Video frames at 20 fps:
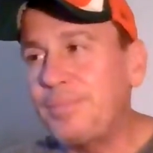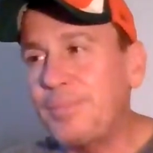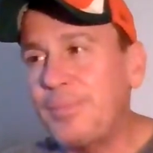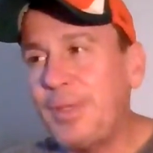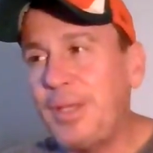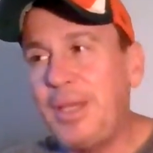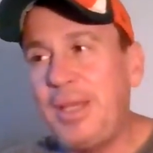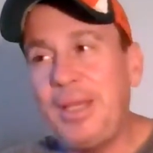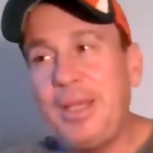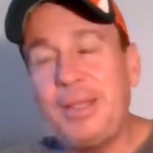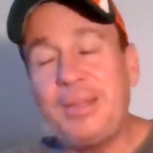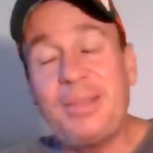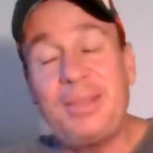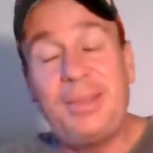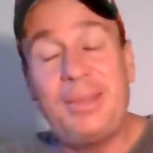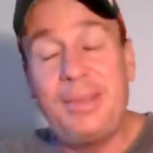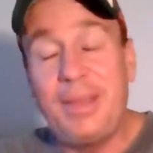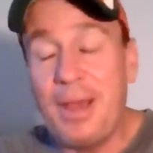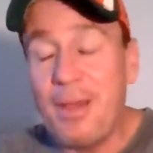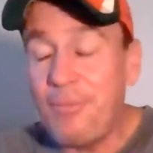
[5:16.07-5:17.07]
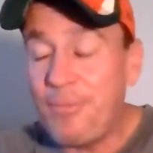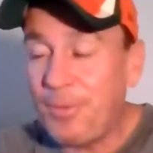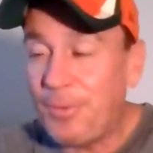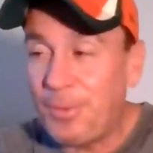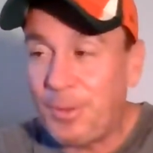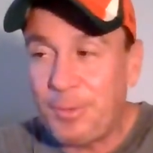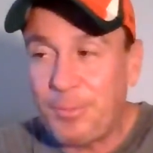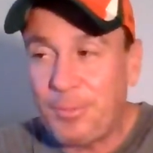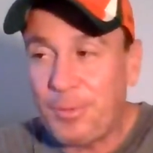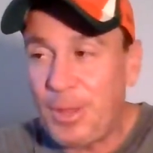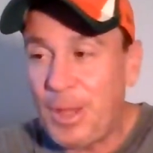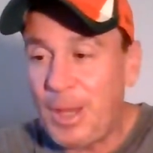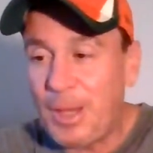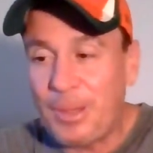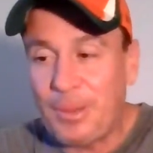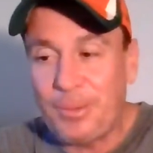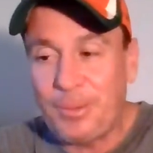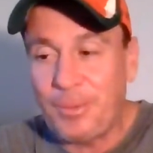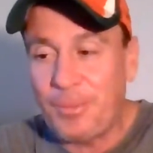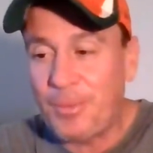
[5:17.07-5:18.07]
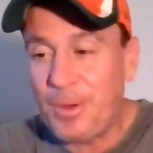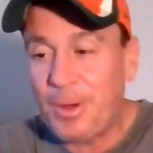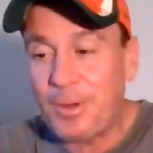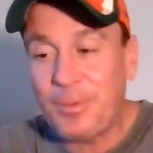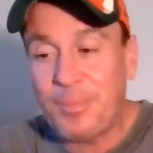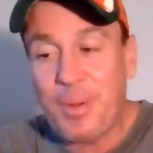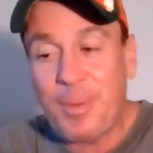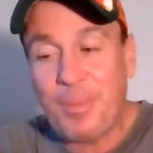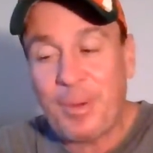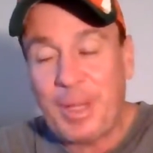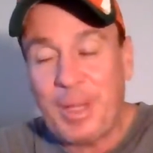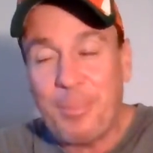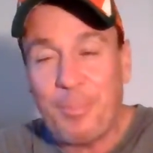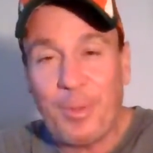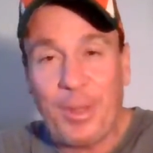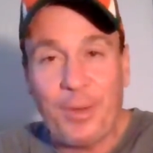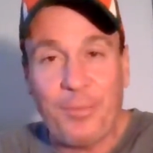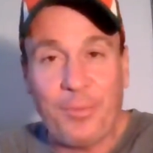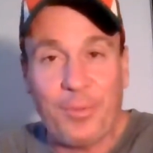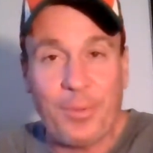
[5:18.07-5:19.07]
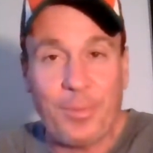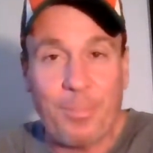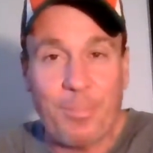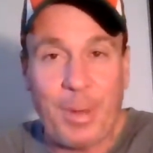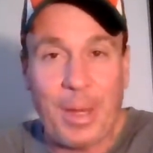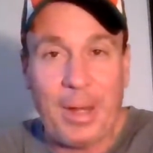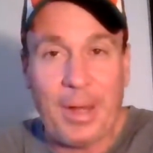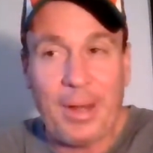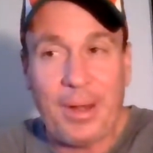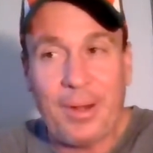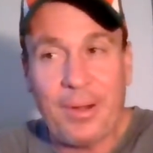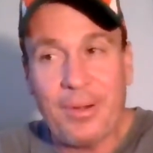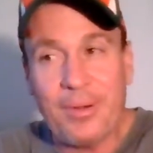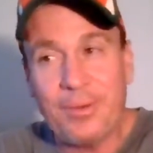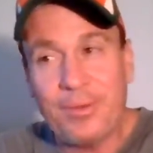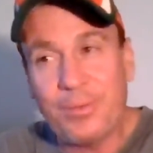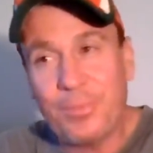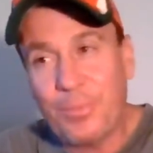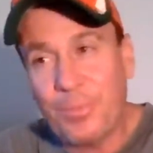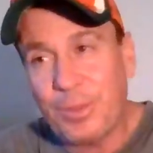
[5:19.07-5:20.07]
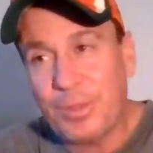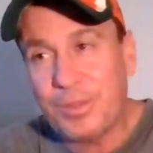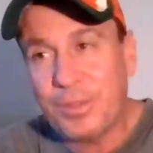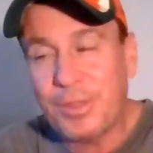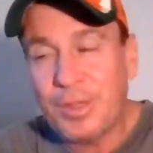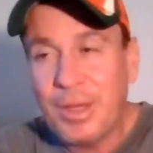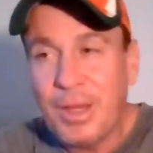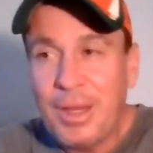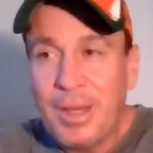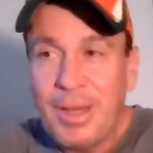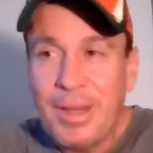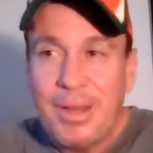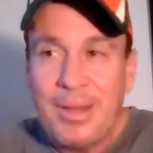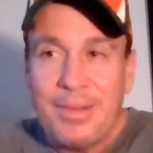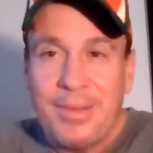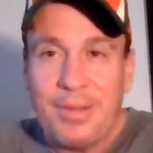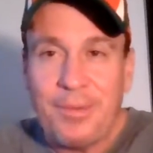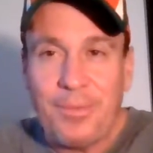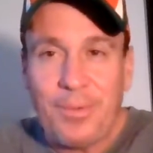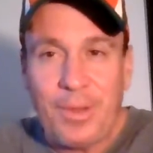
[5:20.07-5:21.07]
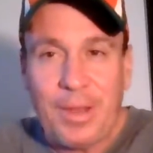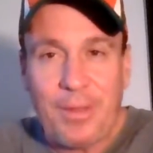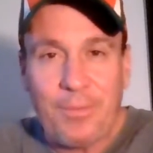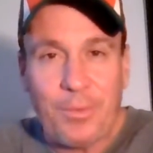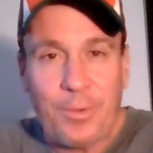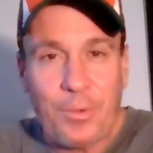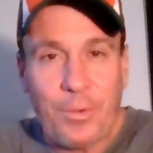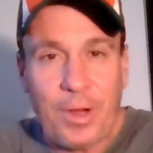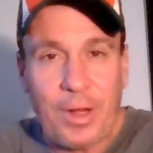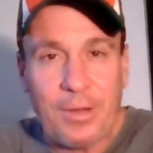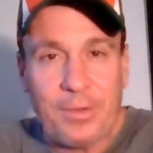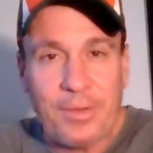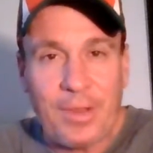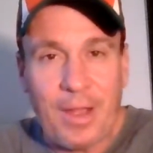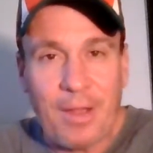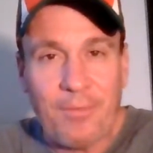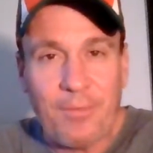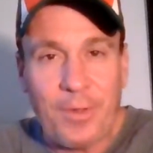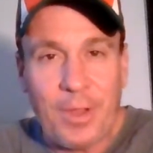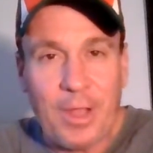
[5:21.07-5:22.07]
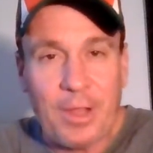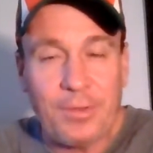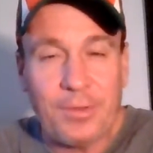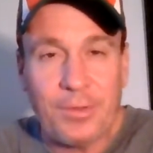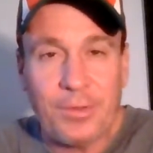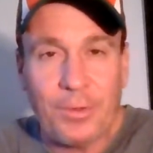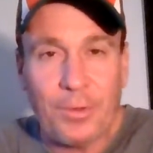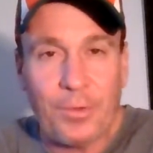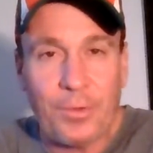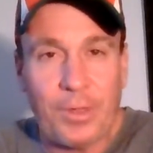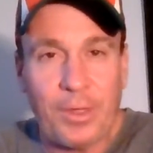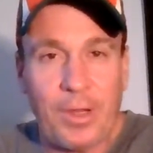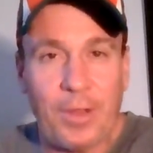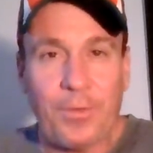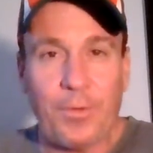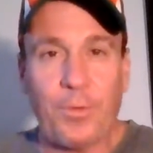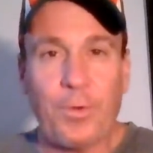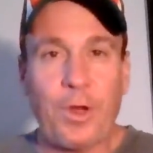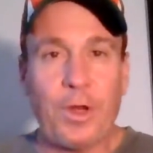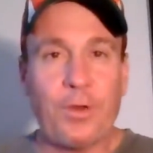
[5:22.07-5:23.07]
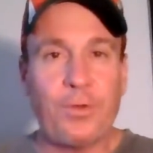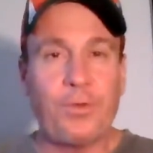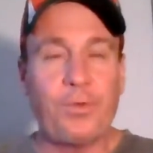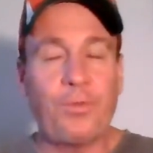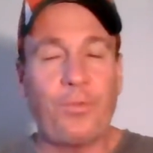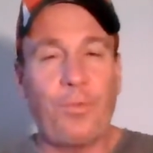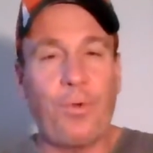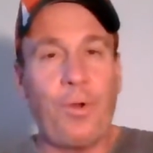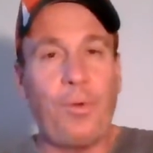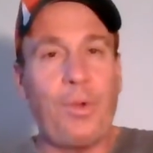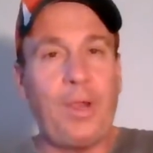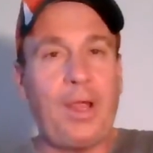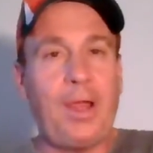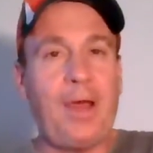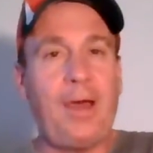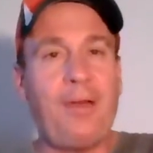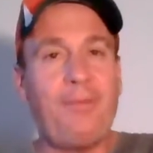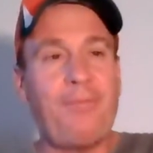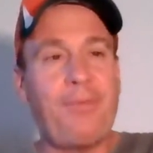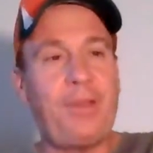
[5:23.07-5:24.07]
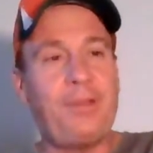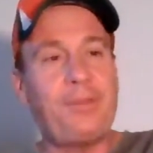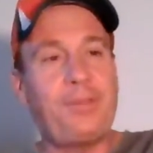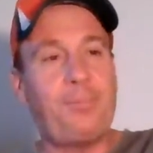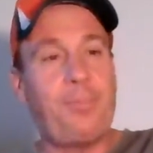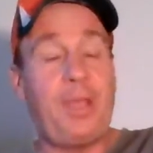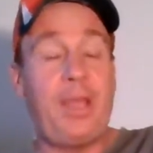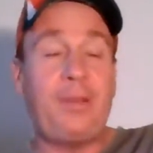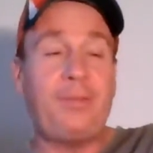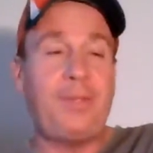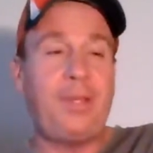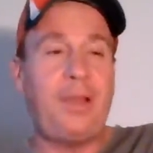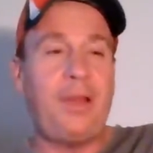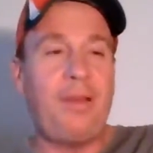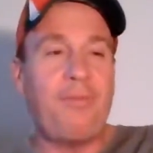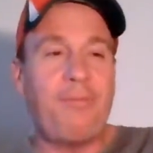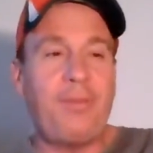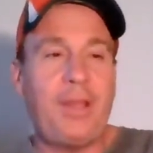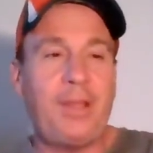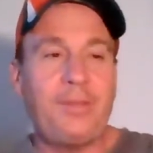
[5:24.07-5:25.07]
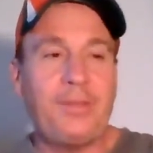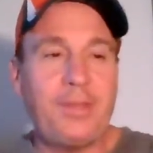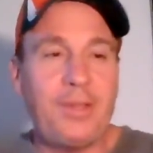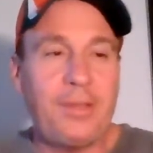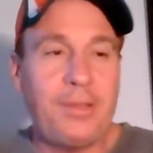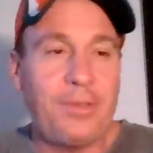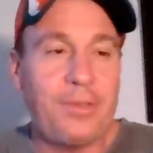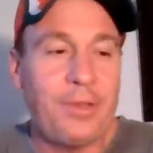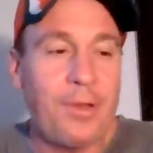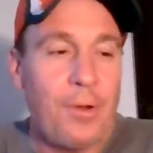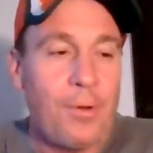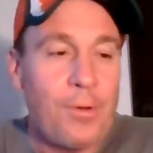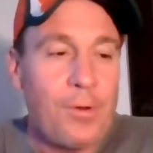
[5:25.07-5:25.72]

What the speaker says: he's definitely flying under the radar. Because remember, he played for the Bears, which didn't really have the greatest offense, certainly not the greatest throwing offenses, passing offenses.